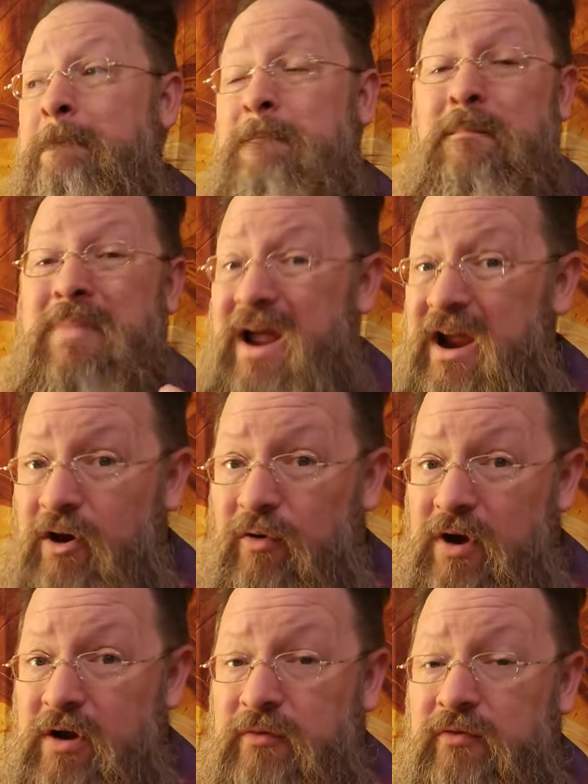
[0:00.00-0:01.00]

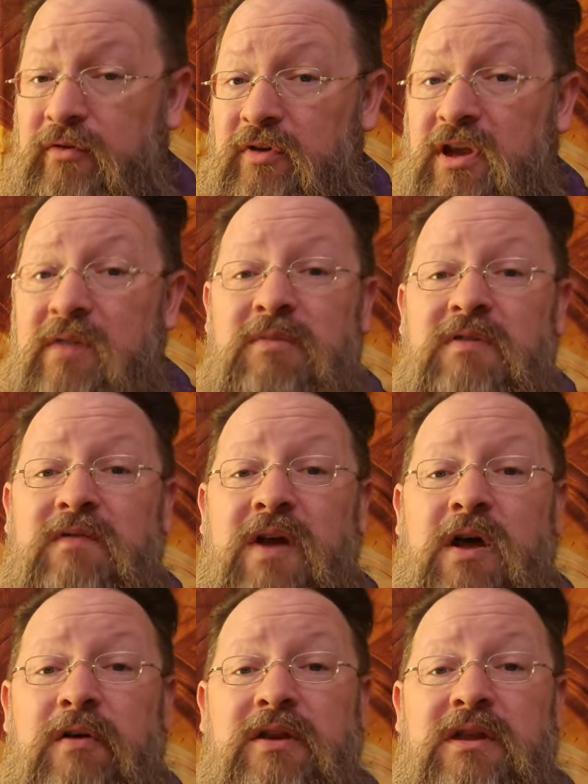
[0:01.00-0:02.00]
Backgrounds can be
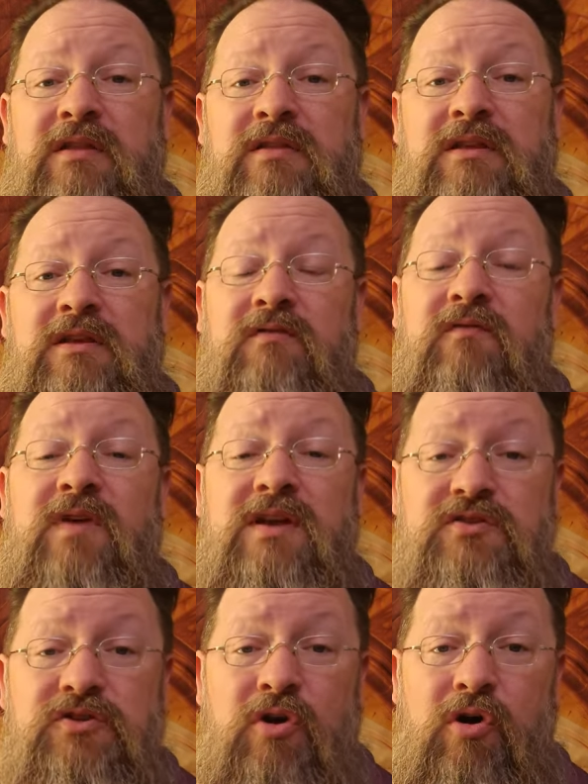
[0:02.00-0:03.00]
found in the
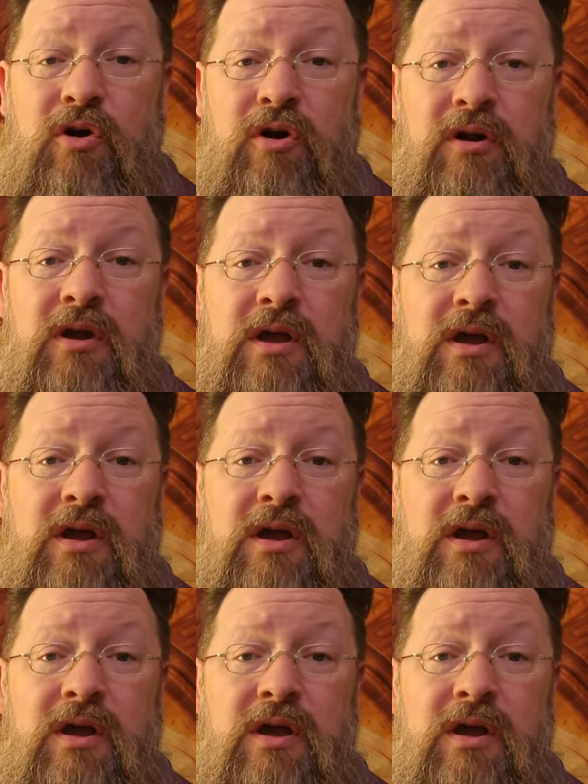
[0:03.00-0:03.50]
Fates card,